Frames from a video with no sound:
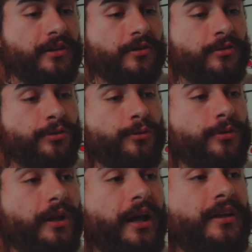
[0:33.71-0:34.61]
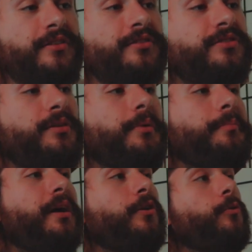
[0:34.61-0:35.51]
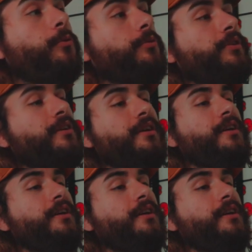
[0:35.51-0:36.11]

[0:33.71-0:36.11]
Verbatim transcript: to look through like some of my old